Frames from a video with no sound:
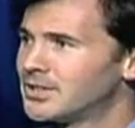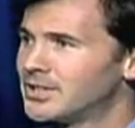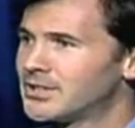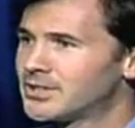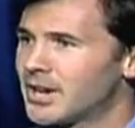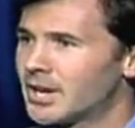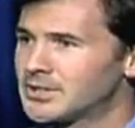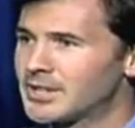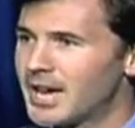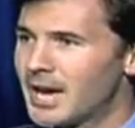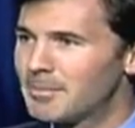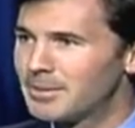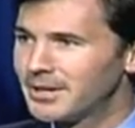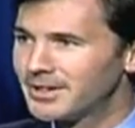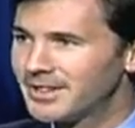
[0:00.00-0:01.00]
scouts
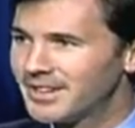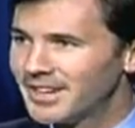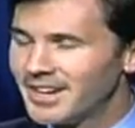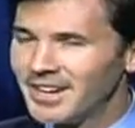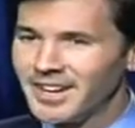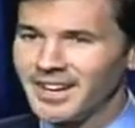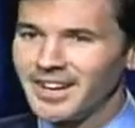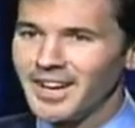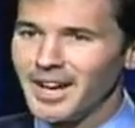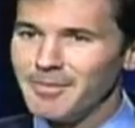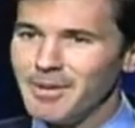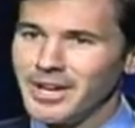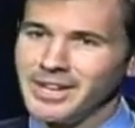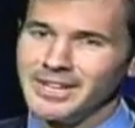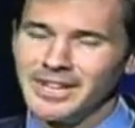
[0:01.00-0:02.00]
camping. I
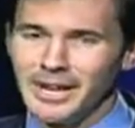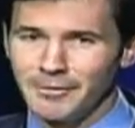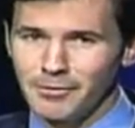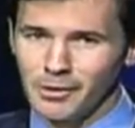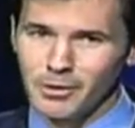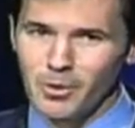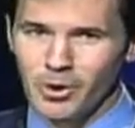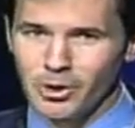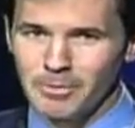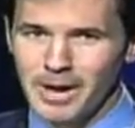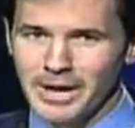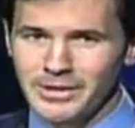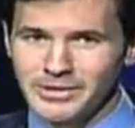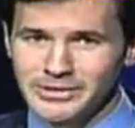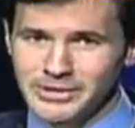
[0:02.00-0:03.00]
met an NFL
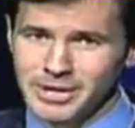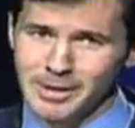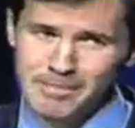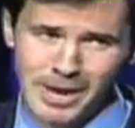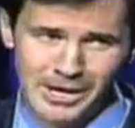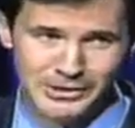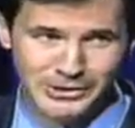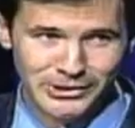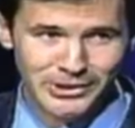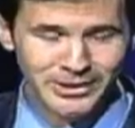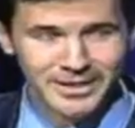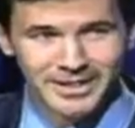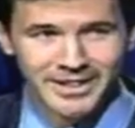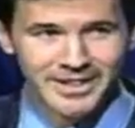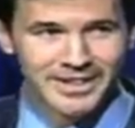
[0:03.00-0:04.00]
quarterback who's a Cub Master.
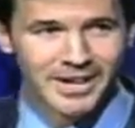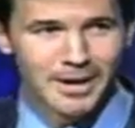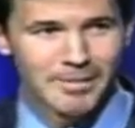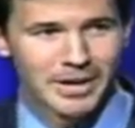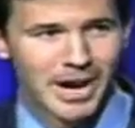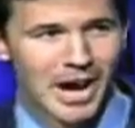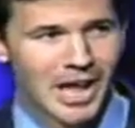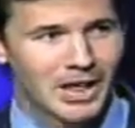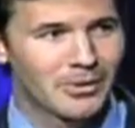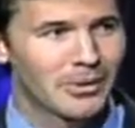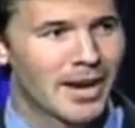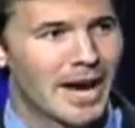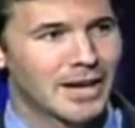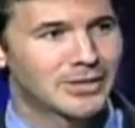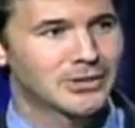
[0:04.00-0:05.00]
I met a Hollywood
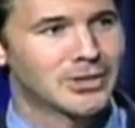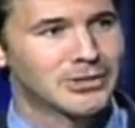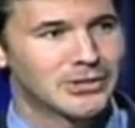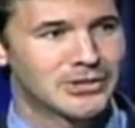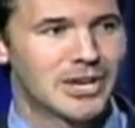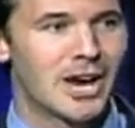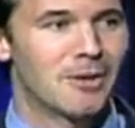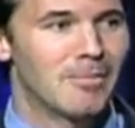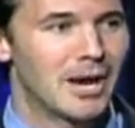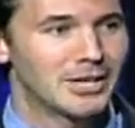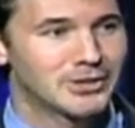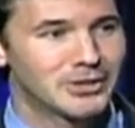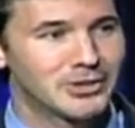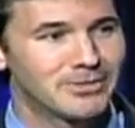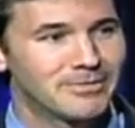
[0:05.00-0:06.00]
actor who's a
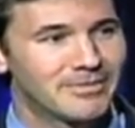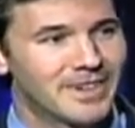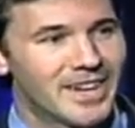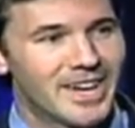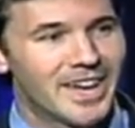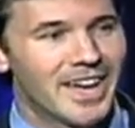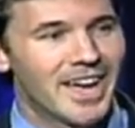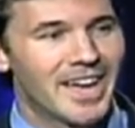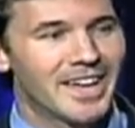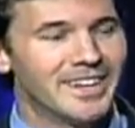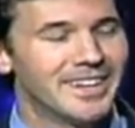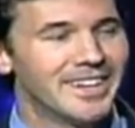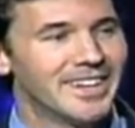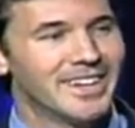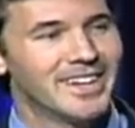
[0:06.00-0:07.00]
Scoutmaster. And
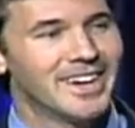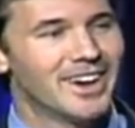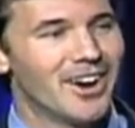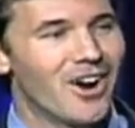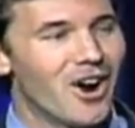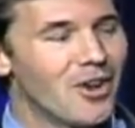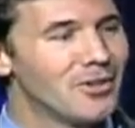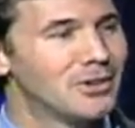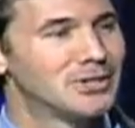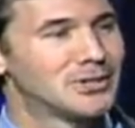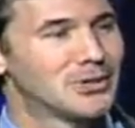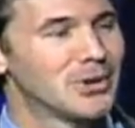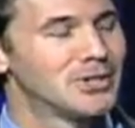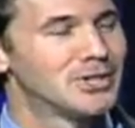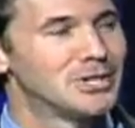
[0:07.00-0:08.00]
all those
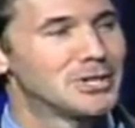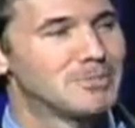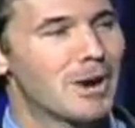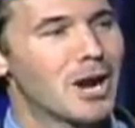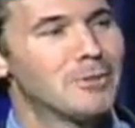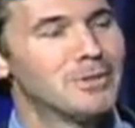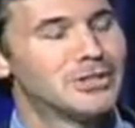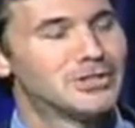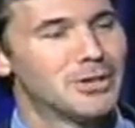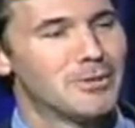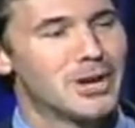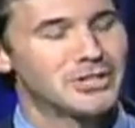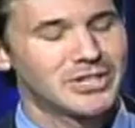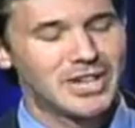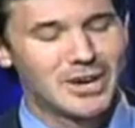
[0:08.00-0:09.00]
stories inspired me so
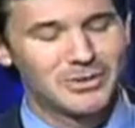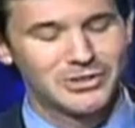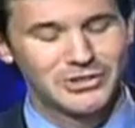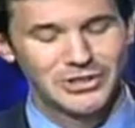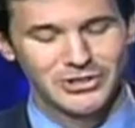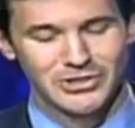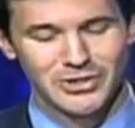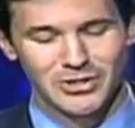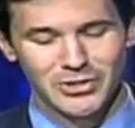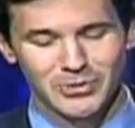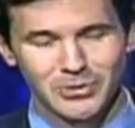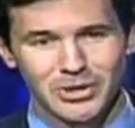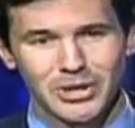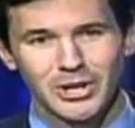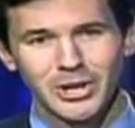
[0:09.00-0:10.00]
much, and I was just
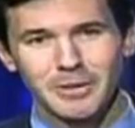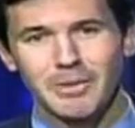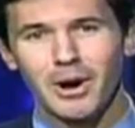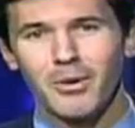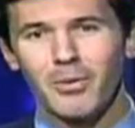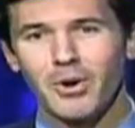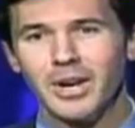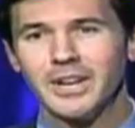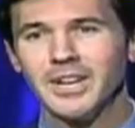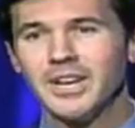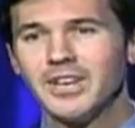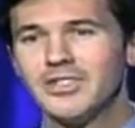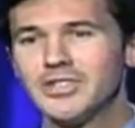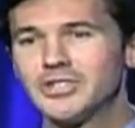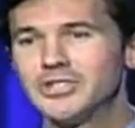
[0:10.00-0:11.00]
thrilled about what
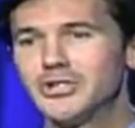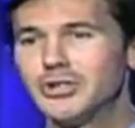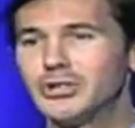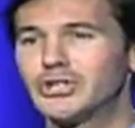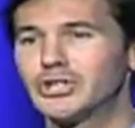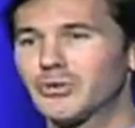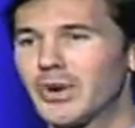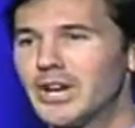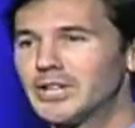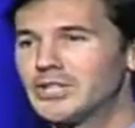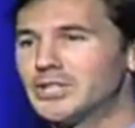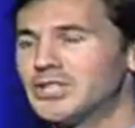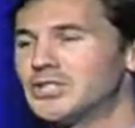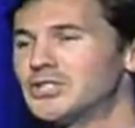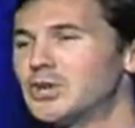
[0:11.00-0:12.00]
this new
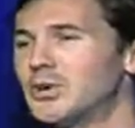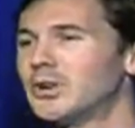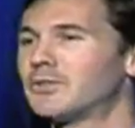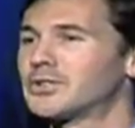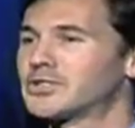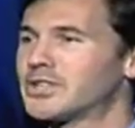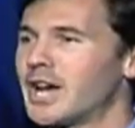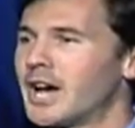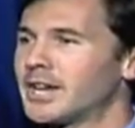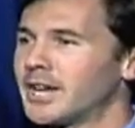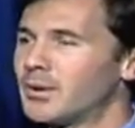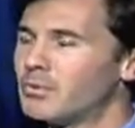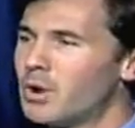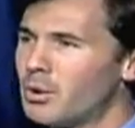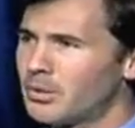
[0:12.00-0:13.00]
generation is doing for scouting
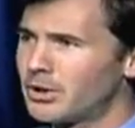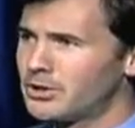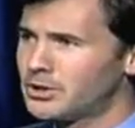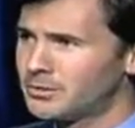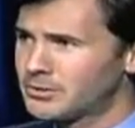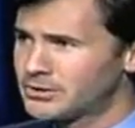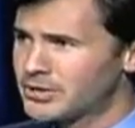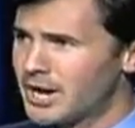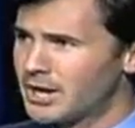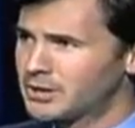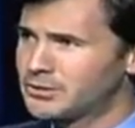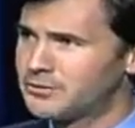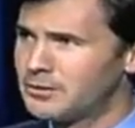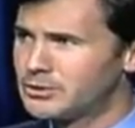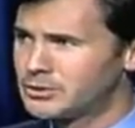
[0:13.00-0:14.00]
and what we're going to do for
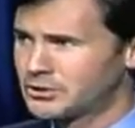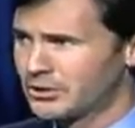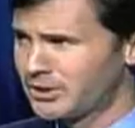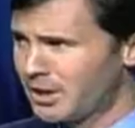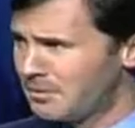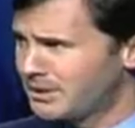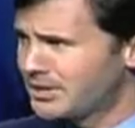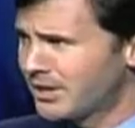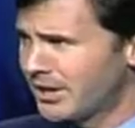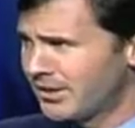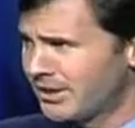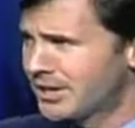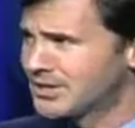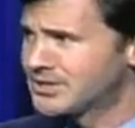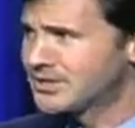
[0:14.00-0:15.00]
scouting's future. So let me tell you
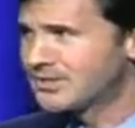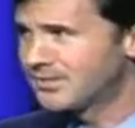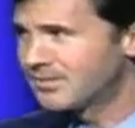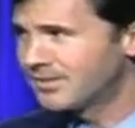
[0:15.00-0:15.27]
this.